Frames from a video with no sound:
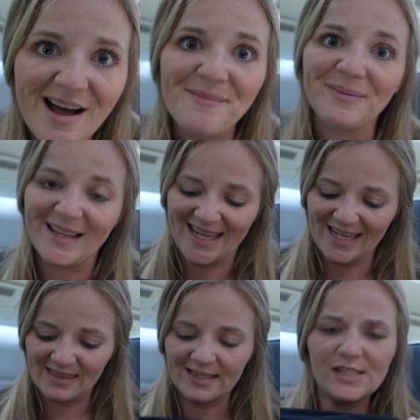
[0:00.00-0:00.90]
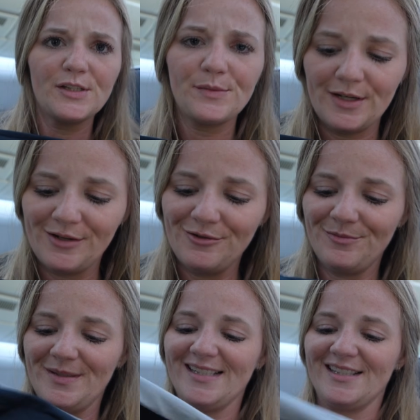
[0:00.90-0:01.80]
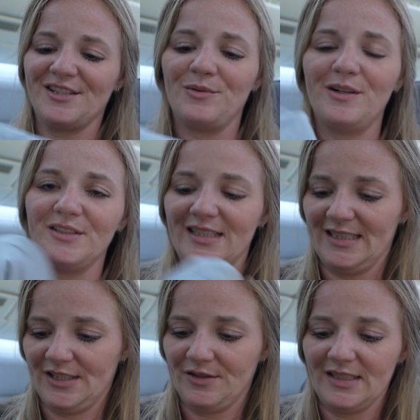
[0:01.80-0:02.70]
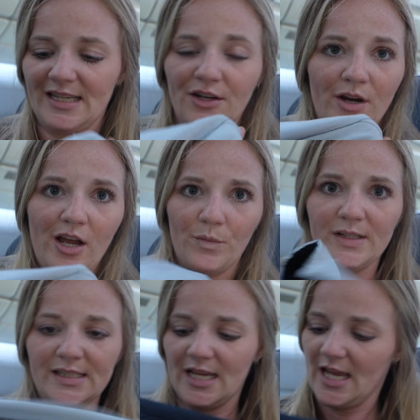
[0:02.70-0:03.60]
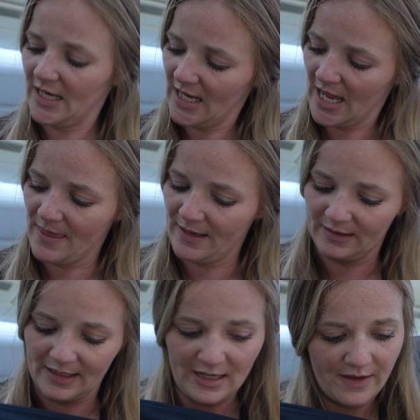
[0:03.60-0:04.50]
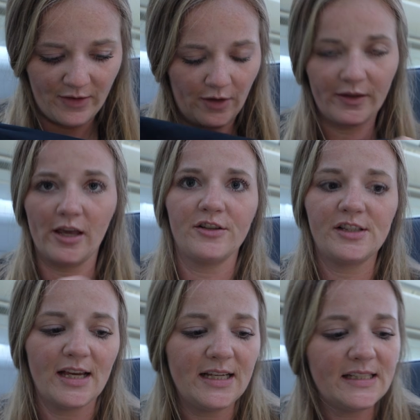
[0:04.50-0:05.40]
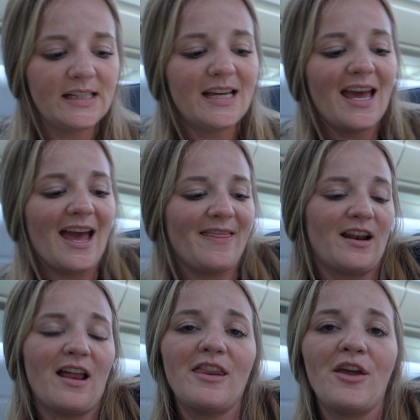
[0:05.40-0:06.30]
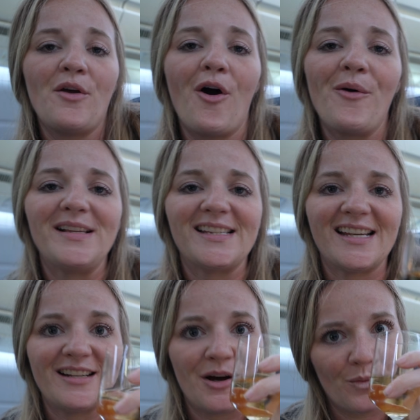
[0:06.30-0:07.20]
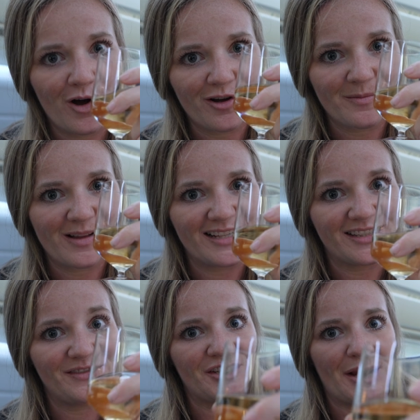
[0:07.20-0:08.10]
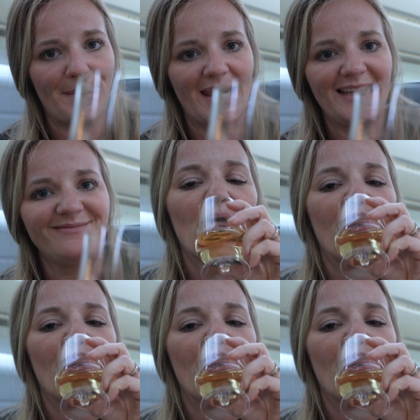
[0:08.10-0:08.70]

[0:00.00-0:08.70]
a blanket. This one's pretty cool because it's quilted, so it's like gray on one side and then like navy on the other side. And then you always get a welcome glass of champagne.